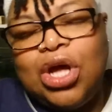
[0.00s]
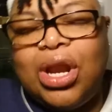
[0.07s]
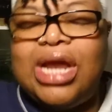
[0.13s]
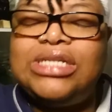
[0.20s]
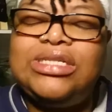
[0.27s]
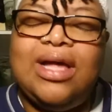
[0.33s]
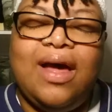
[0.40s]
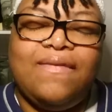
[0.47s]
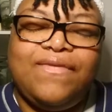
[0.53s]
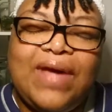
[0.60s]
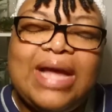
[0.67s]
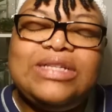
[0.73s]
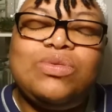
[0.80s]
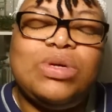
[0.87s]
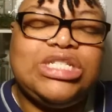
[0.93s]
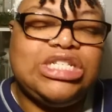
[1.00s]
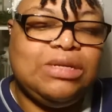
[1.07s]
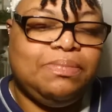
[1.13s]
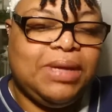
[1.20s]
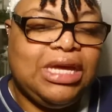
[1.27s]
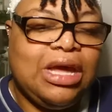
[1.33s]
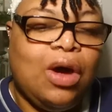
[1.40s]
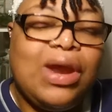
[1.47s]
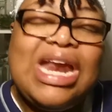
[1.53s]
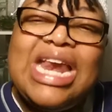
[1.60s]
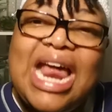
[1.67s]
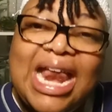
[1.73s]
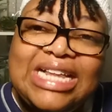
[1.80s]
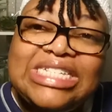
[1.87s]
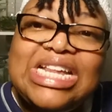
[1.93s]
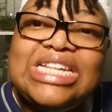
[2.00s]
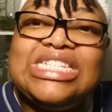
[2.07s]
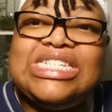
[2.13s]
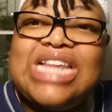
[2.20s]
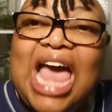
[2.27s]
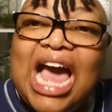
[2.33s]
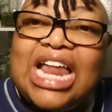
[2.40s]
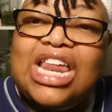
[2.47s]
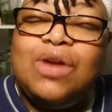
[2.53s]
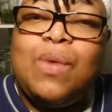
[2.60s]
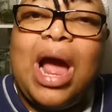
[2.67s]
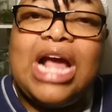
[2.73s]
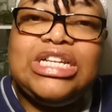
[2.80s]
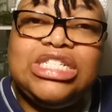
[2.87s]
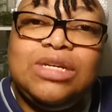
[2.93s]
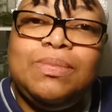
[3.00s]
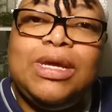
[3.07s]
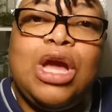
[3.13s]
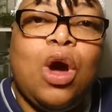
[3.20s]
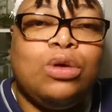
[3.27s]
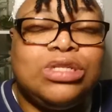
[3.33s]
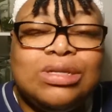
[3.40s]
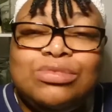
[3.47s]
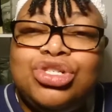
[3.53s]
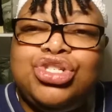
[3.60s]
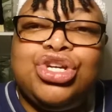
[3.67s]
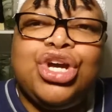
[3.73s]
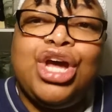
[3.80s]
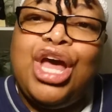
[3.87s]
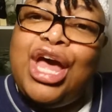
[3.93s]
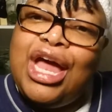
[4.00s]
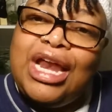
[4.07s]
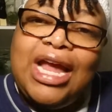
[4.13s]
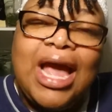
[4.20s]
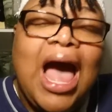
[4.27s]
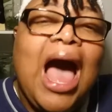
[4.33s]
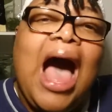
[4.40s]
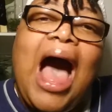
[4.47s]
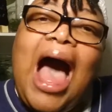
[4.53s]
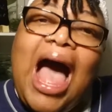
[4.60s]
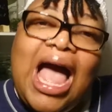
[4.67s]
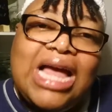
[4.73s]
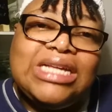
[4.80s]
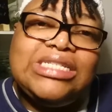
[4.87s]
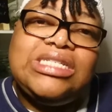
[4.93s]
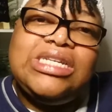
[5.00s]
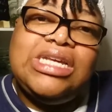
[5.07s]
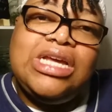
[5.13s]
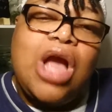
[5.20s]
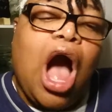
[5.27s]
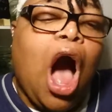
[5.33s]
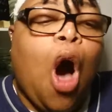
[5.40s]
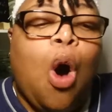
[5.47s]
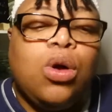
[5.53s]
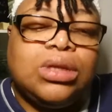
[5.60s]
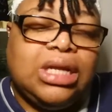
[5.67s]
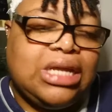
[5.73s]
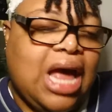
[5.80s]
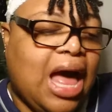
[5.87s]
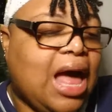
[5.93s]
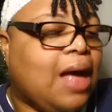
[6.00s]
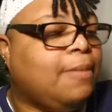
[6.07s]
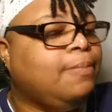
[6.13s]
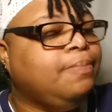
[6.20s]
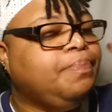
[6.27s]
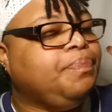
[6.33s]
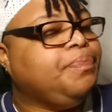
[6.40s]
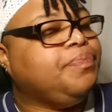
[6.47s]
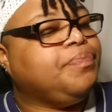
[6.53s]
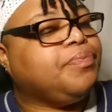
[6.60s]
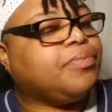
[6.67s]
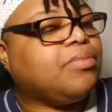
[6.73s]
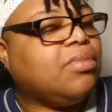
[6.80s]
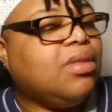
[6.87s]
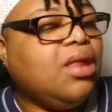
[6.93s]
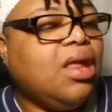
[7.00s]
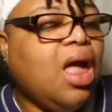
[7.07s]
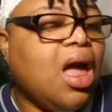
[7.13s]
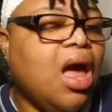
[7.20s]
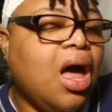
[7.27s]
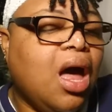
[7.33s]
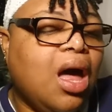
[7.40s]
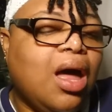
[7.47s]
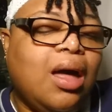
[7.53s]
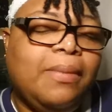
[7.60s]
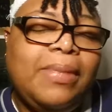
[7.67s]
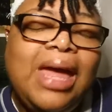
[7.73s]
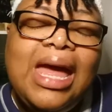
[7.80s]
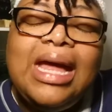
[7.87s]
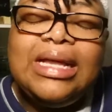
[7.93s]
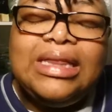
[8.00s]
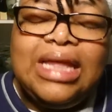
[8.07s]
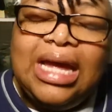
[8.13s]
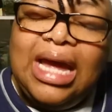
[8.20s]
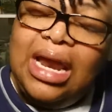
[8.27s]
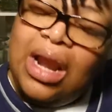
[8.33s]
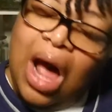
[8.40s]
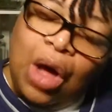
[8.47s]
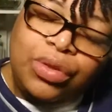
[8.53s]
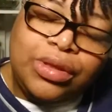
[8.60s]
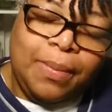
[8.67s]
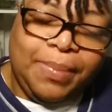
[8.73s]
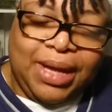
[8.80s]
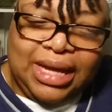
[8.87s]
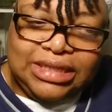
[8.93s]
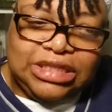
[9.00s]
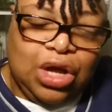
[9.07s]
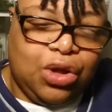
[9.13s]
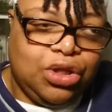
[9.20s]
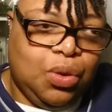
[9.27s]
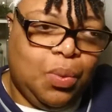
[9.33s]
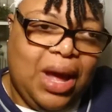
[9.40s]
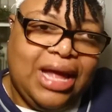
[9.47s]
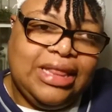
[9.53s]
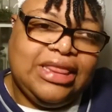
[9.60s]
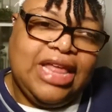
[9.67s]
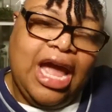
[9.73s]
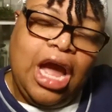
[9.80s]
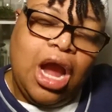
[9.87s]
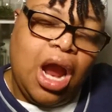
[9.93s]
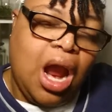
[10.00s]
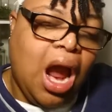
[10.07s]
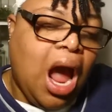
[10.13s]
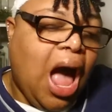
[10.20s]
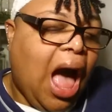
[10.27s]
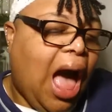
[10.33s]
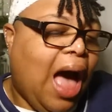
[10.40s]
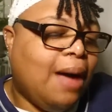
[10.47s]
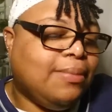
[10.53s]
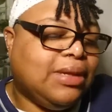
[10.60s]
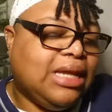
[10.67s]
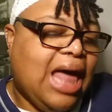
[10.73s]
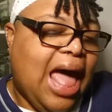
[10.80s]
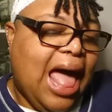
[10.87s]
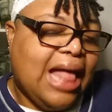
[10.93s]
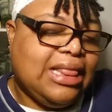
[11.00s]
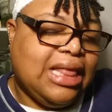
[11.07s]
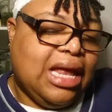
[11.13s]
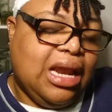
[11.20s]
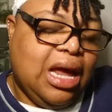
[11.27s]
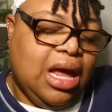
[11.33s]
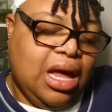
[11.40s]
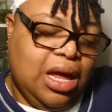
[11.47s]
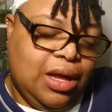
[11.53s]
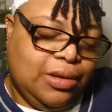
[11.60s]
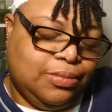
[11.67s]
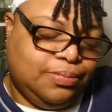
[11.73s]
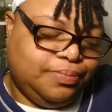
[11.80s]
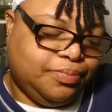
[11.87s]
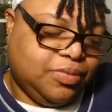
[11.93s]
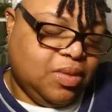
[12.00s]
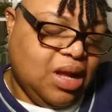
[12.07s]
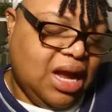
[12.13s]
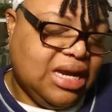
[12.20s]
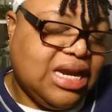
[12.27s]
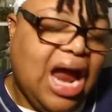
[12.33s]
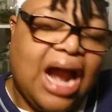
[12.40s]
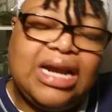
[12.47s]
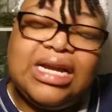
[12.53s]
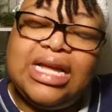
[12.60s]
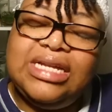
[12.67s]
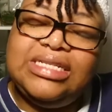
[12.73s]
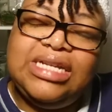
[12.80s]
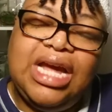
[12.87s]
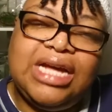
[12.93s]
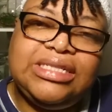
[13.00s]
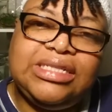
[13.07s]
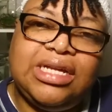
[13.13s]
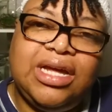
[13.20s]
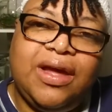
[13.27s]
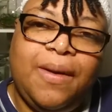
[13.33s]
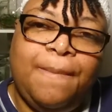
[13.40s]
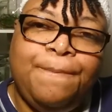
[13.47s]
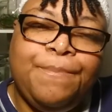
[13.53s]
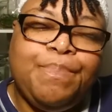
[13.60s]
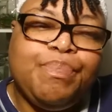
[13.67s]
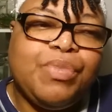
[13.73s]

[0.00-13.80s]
told her to her face what she be on, and that is exactly right. She be on some sugar honey, iced tea all the time. Then on the bus on the way there, I'm glad that Dr. Contessa